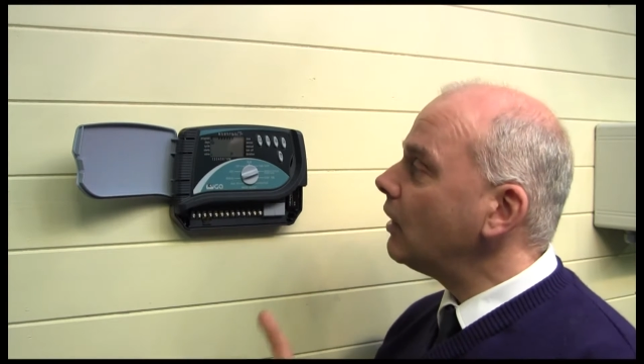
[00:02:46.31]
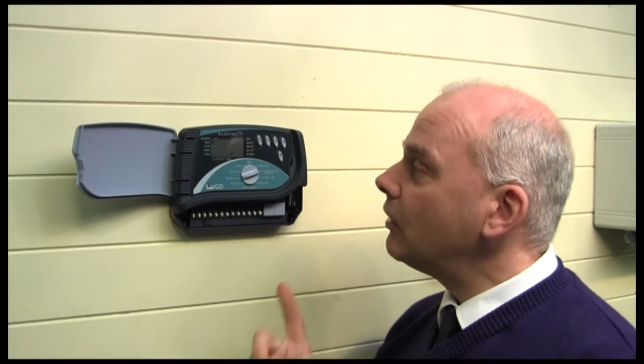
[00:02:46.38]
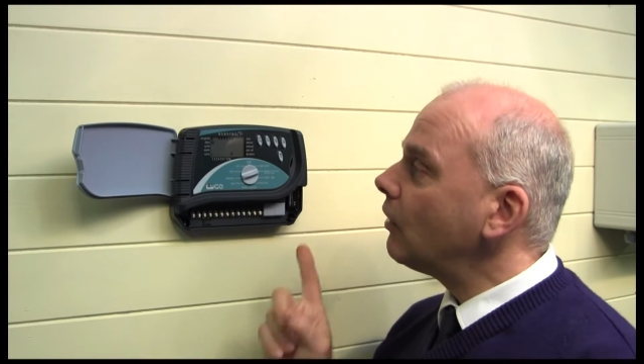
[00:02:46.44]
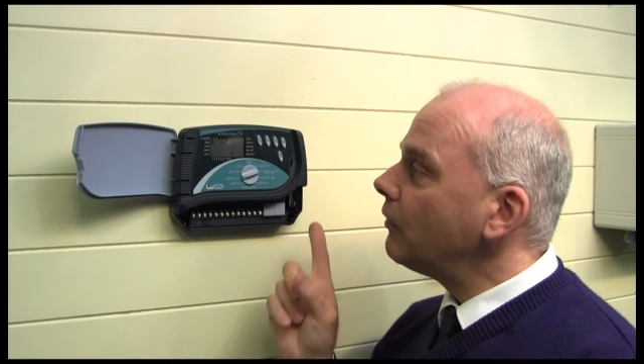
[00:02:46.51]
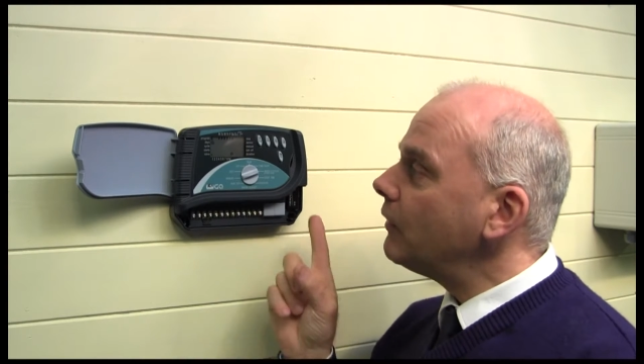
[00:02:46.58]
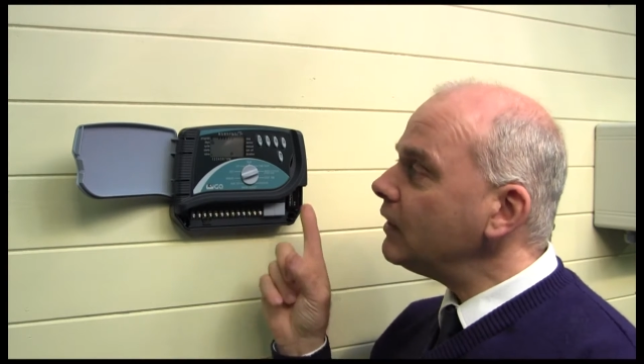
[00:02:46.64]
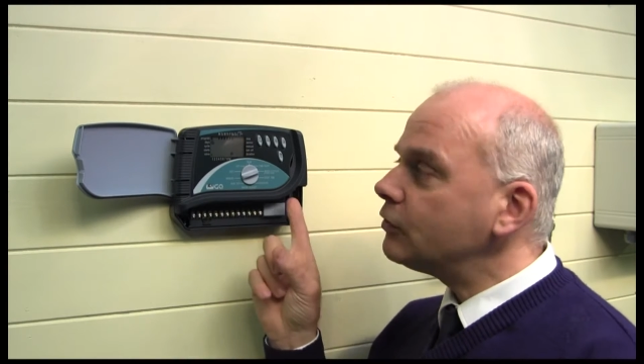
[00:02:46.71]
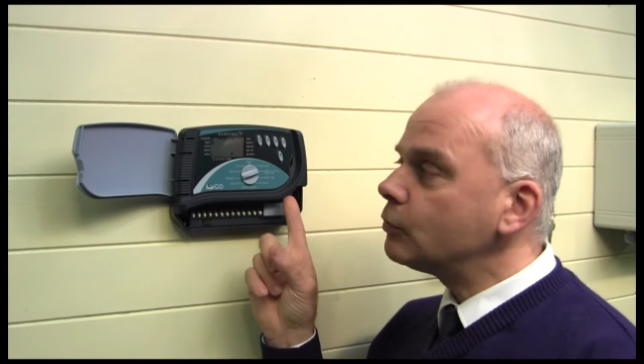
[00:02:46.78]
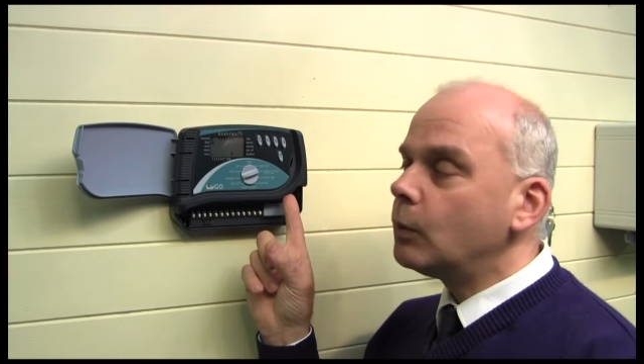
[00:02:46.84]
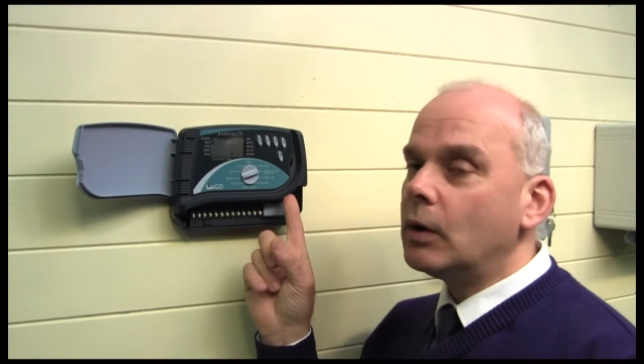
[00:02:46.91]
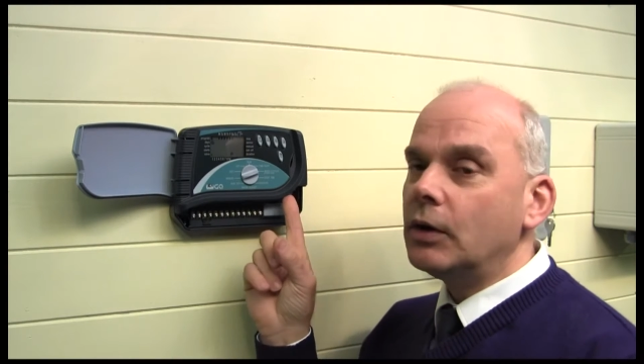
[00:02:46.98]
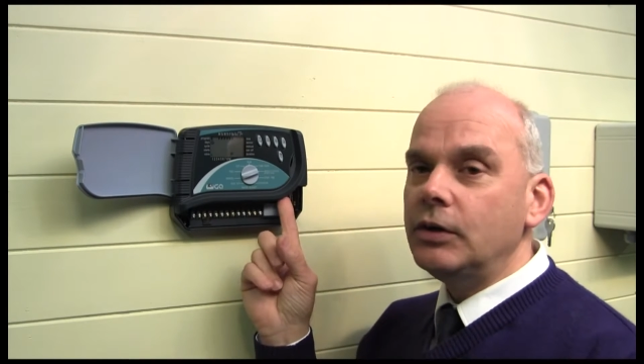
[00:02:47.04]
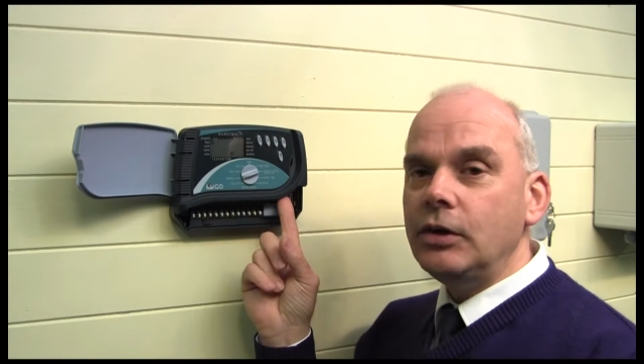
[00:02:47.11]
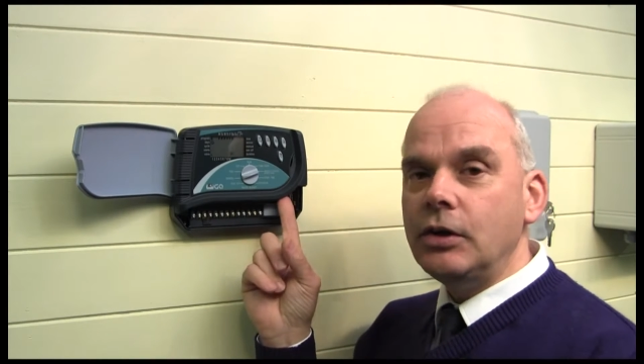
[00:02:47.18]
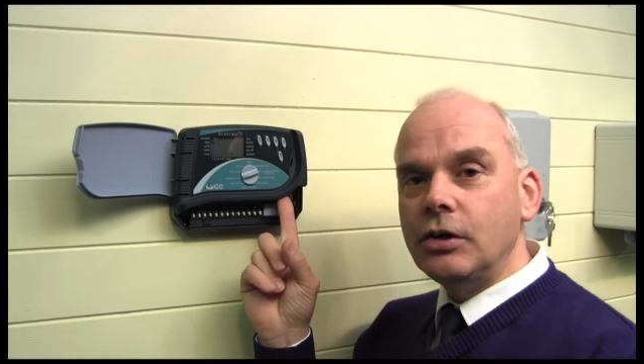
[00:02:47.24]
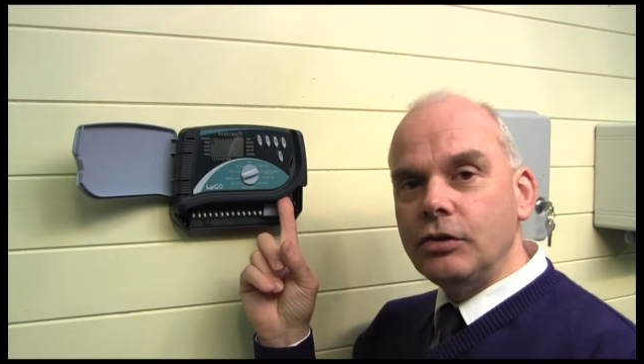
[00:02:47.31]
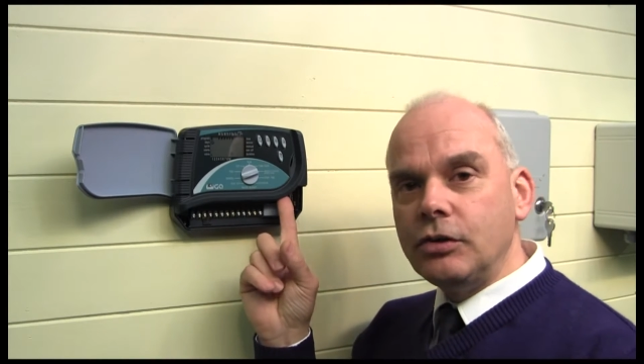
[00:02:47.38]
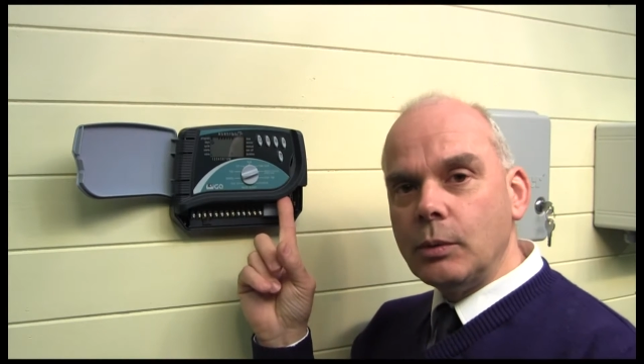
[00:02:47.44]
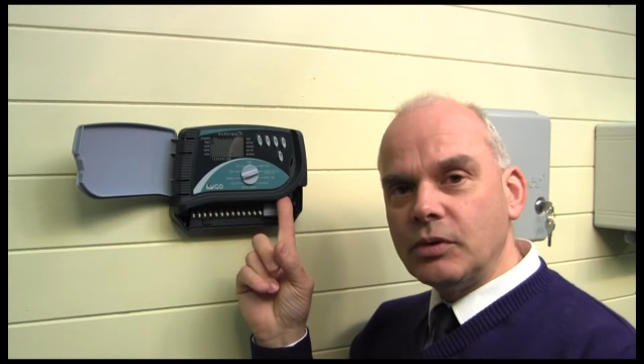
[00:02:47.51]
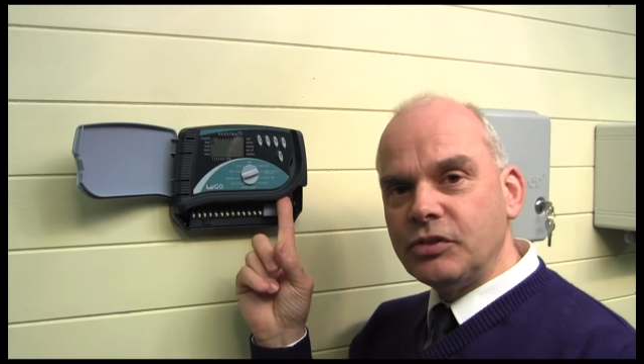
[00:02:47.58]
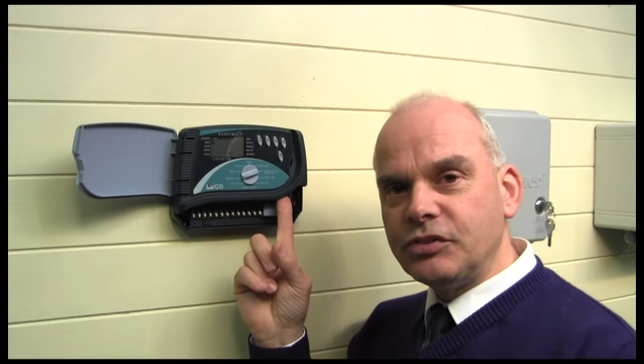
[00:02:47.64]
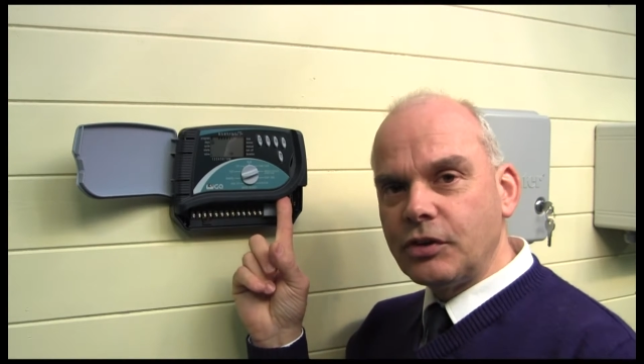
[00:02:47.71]
and on this one you can
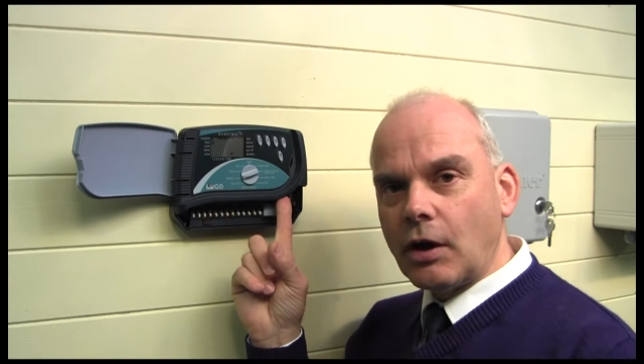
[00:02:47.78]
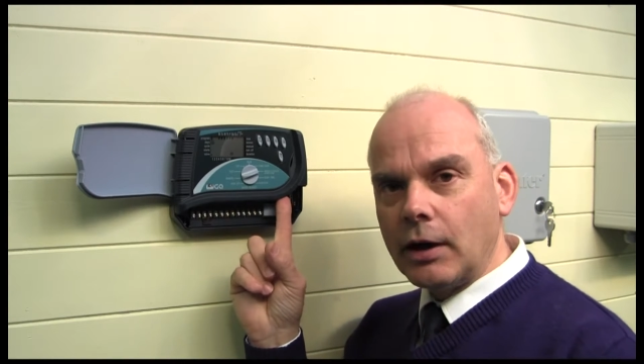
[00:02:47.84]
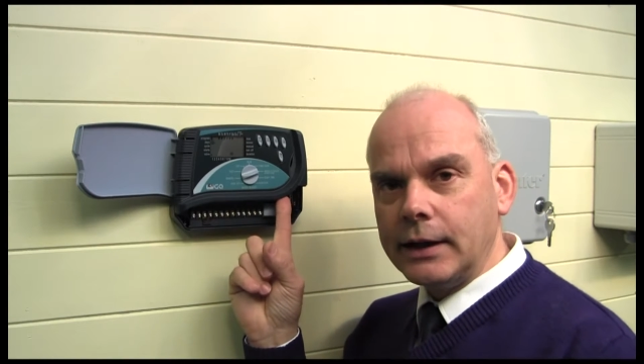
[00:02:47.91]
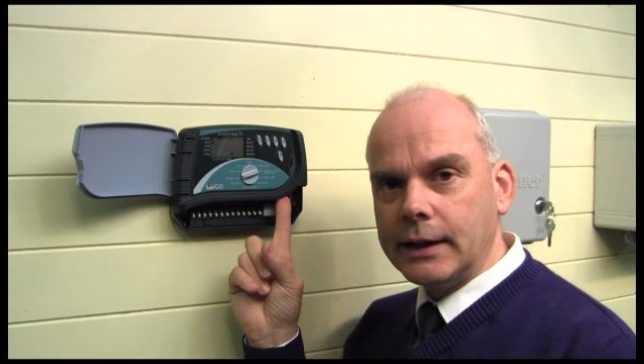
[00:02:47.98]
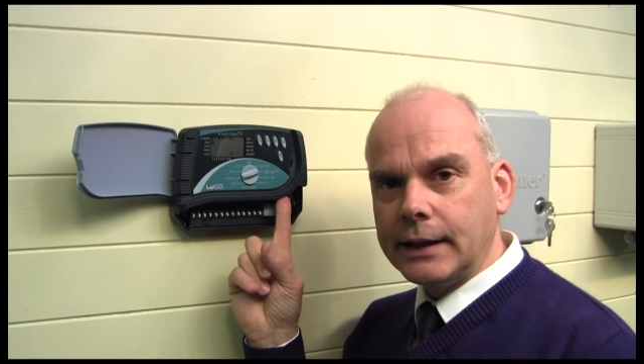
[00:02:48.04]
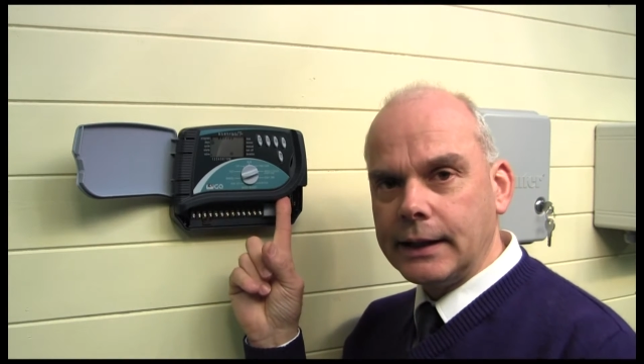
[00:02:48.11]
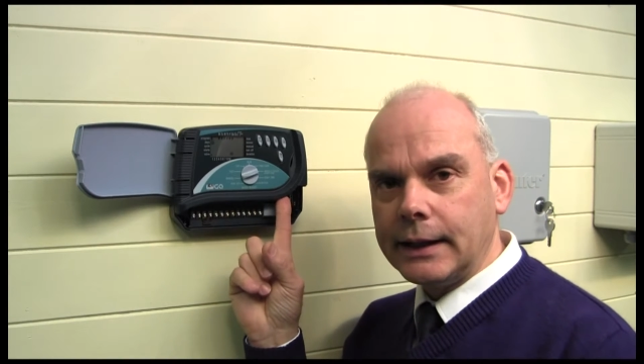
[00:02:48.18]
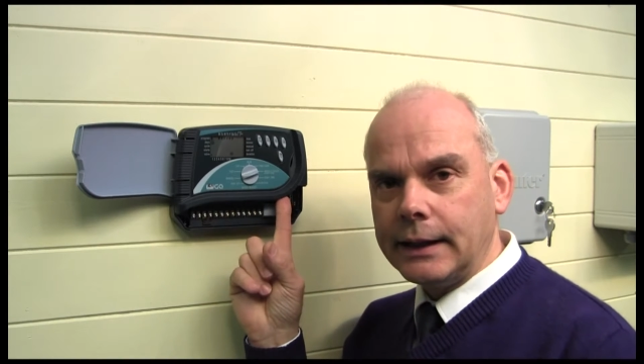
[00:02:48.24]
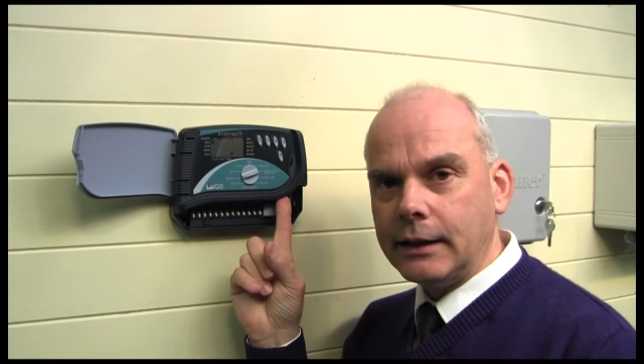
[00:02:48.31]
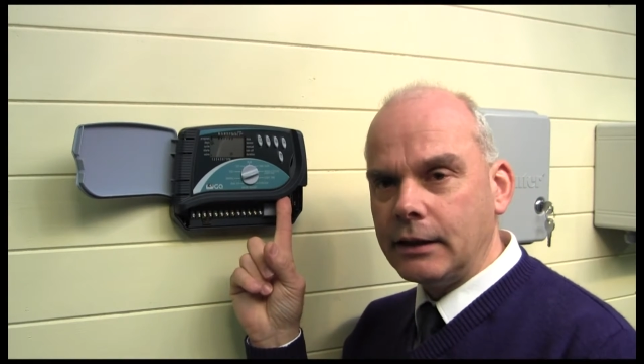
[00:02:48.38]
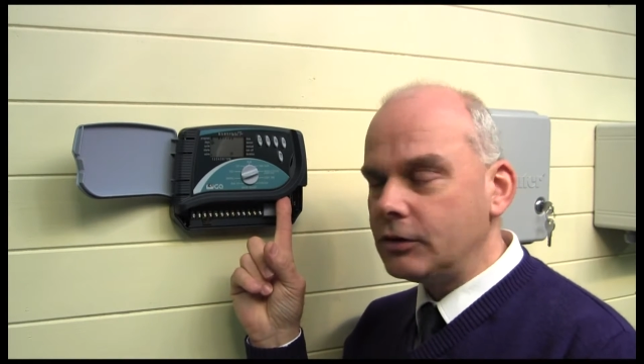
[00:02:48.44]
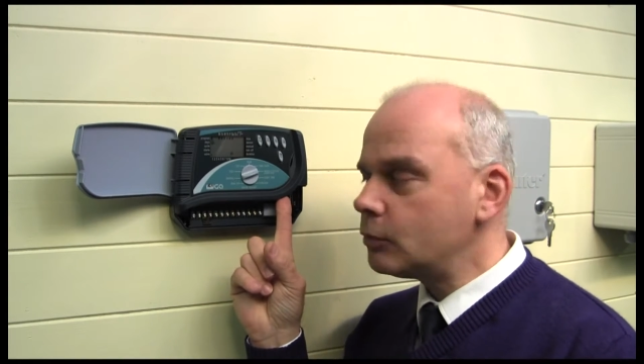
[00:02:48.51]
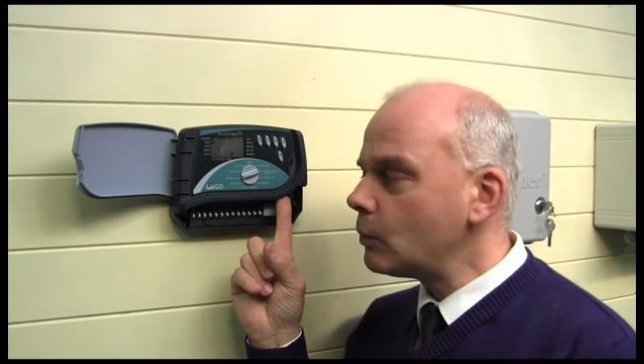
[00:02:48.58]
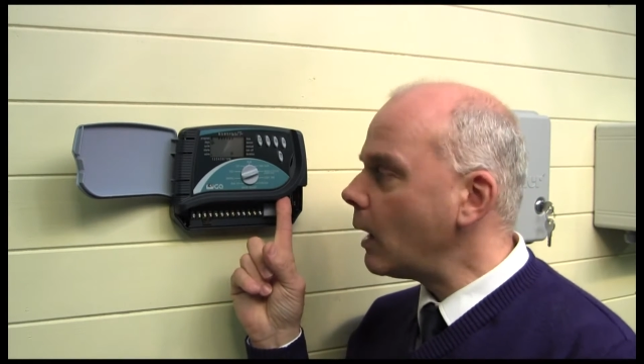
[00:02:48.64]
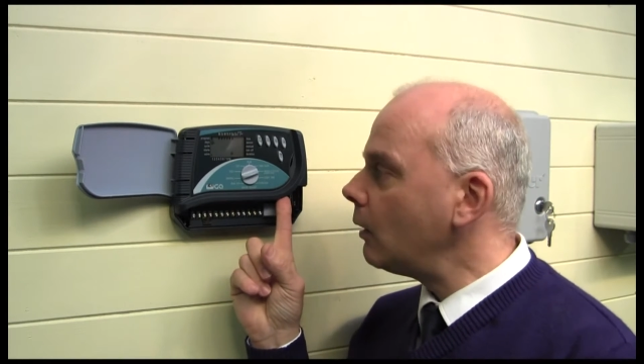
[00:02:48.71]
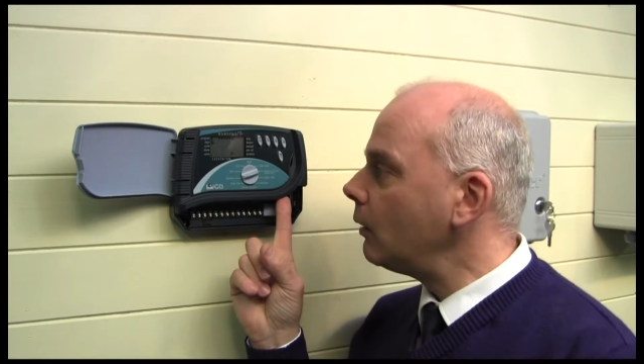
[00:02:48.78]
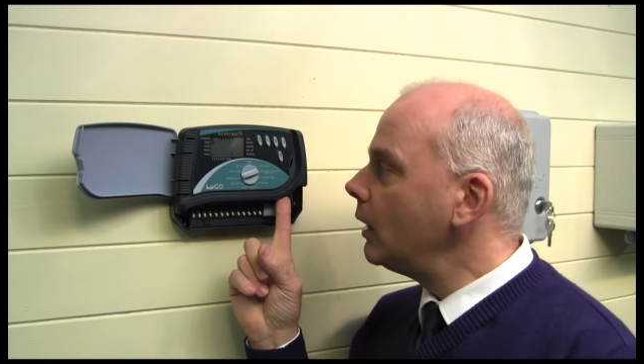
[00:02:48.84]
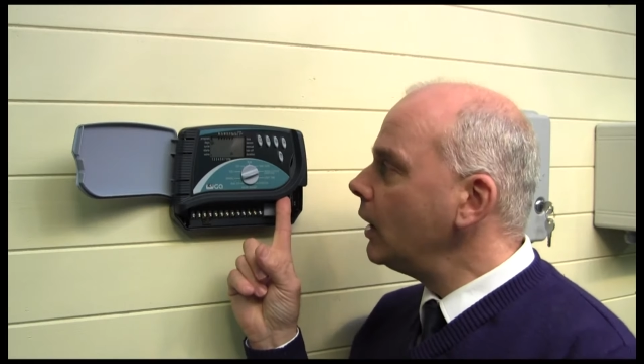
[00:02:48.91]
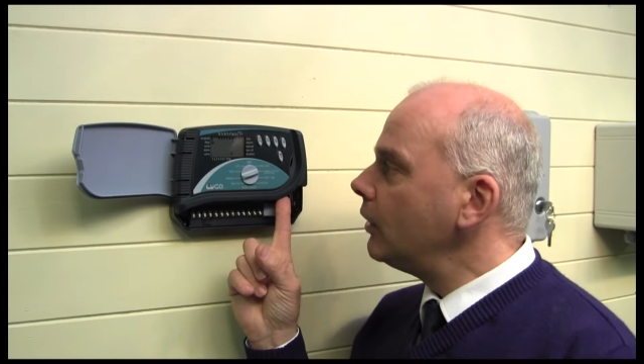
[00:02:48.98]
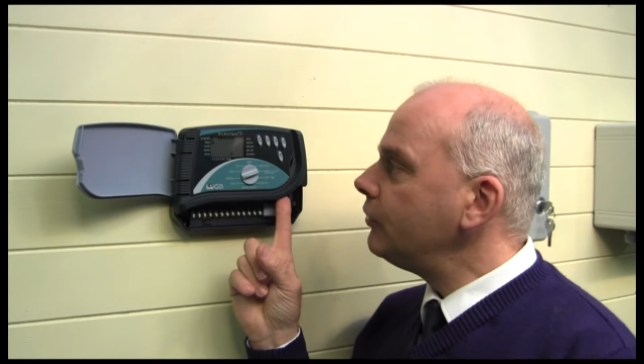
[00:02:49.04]
do a cycling as well,